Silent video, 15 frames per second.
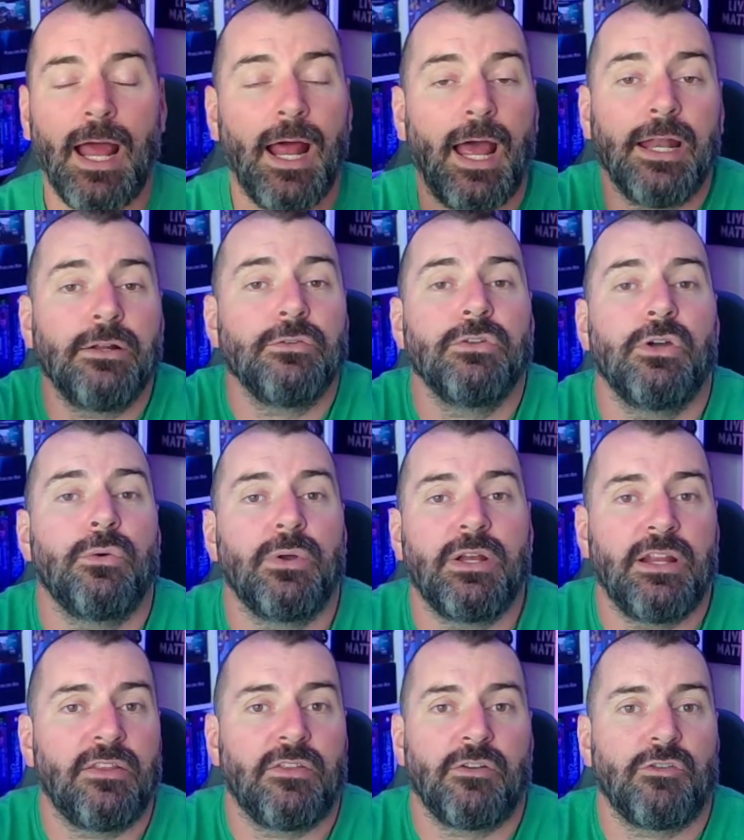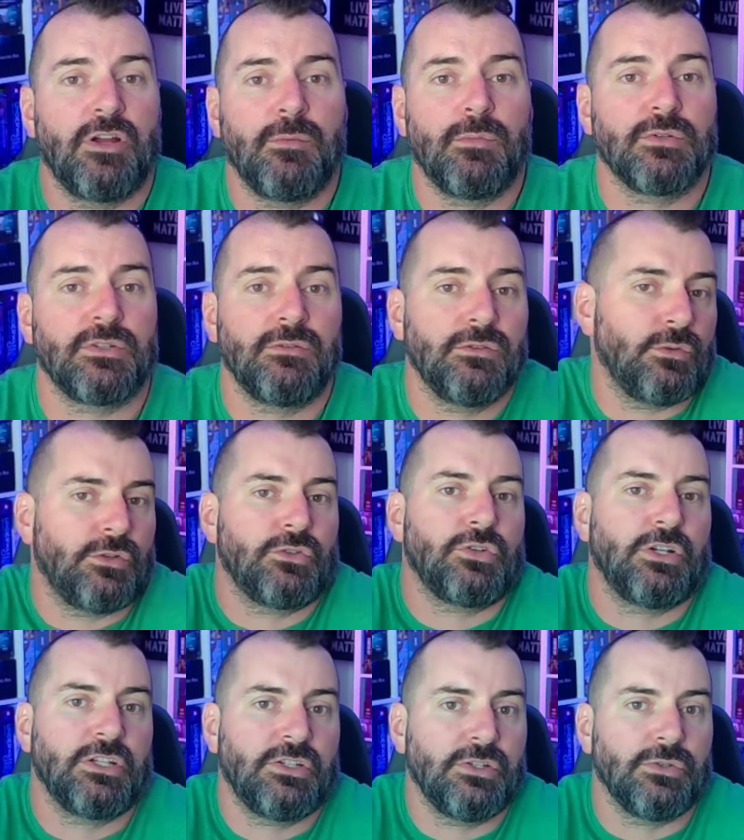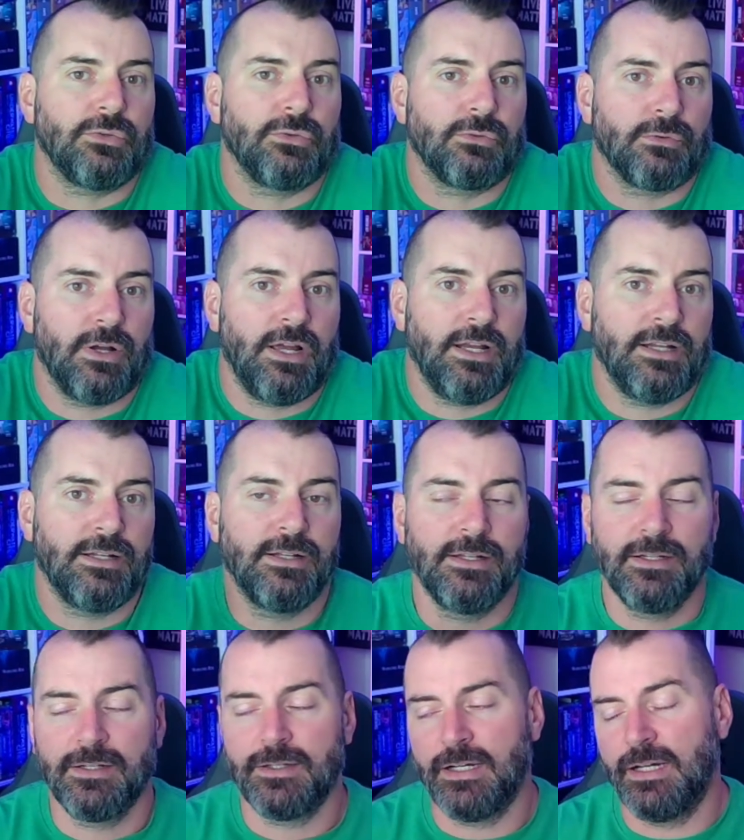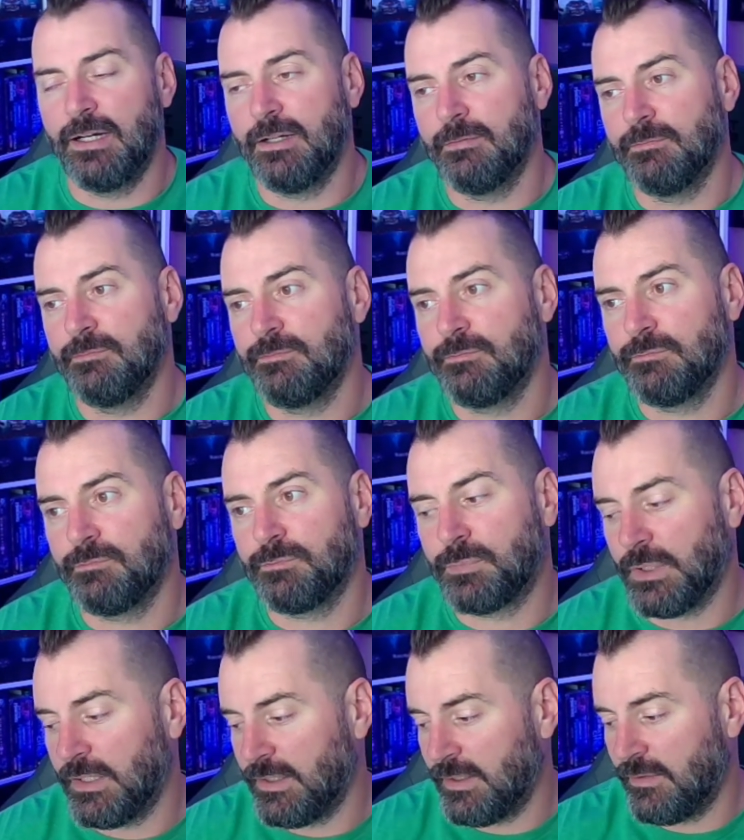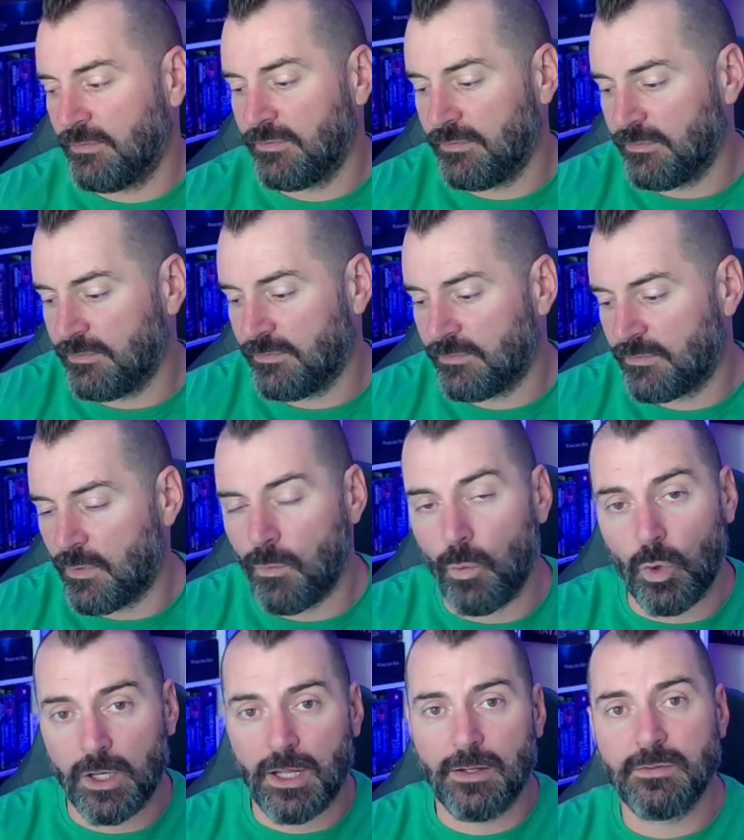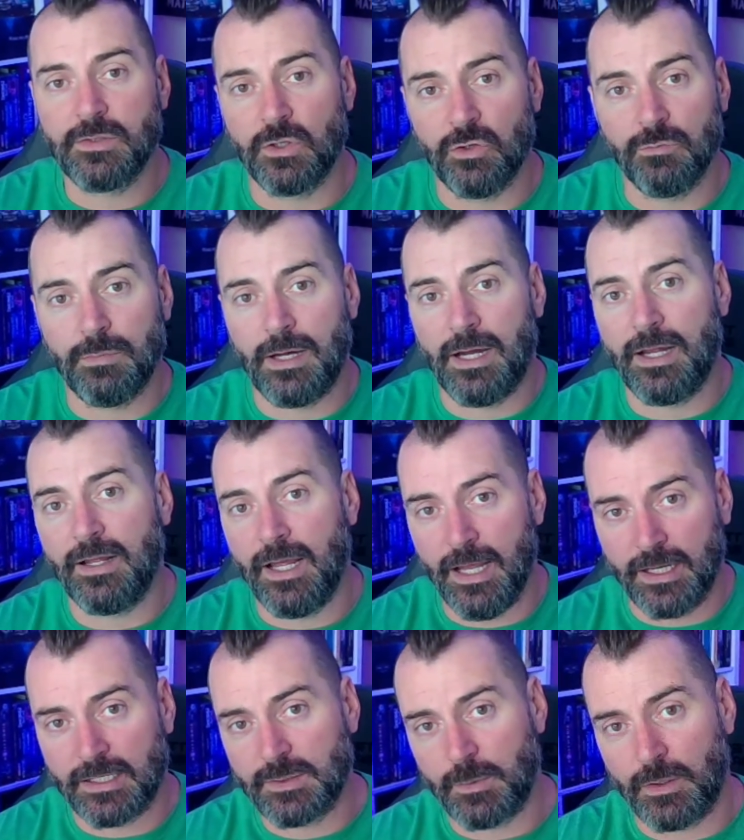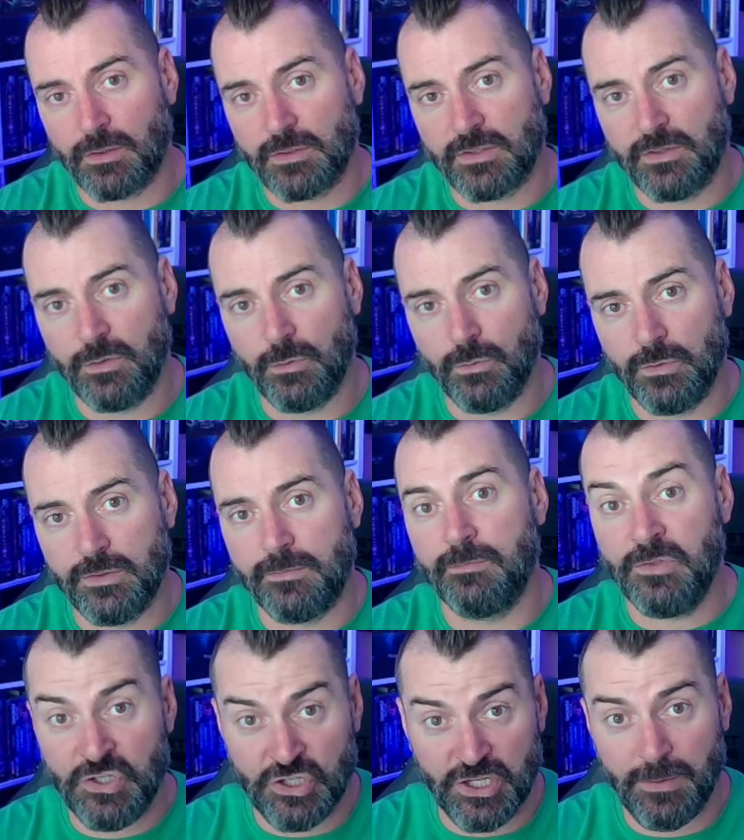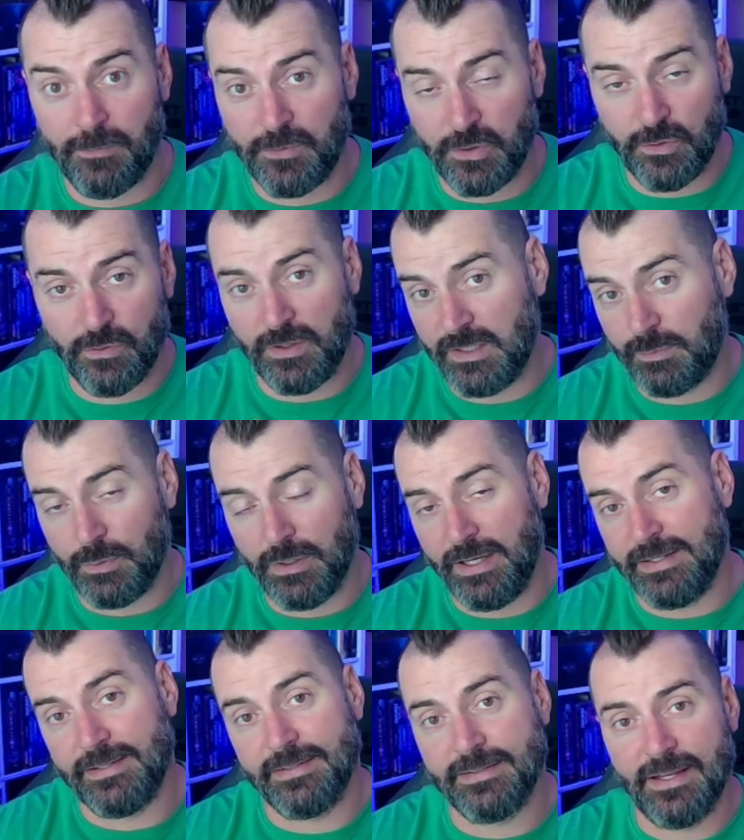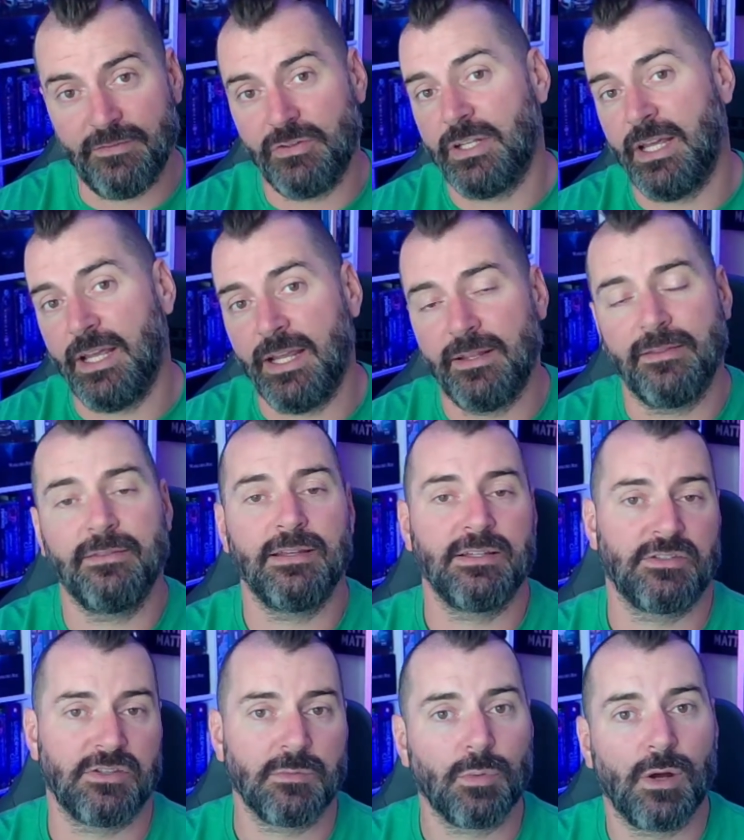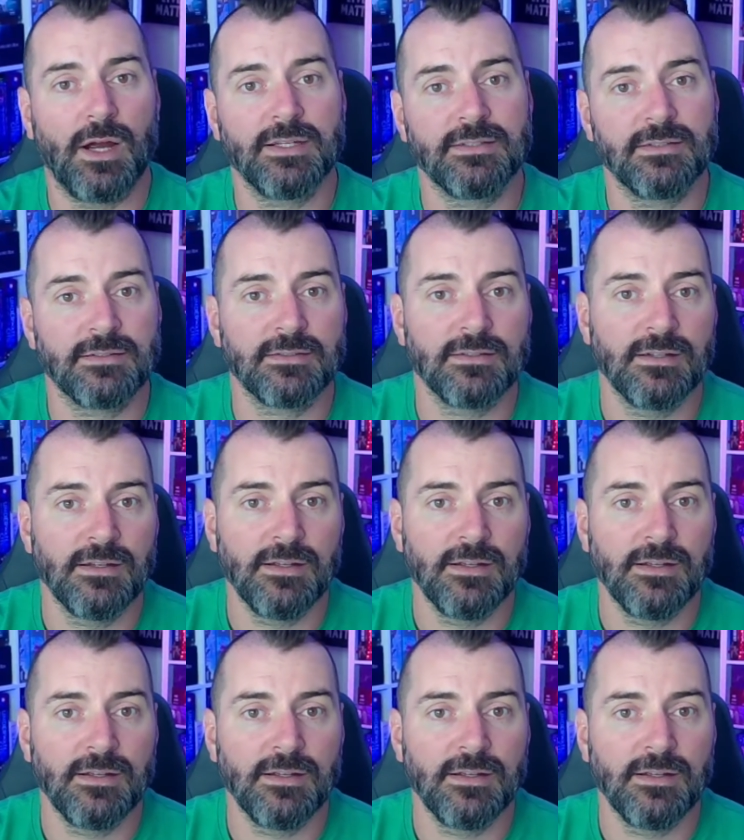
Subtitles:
I don't know any of their numbers. I don't know what they're trying to do, right? But from what I'm told by experts who ship to these places every day, these are the prices.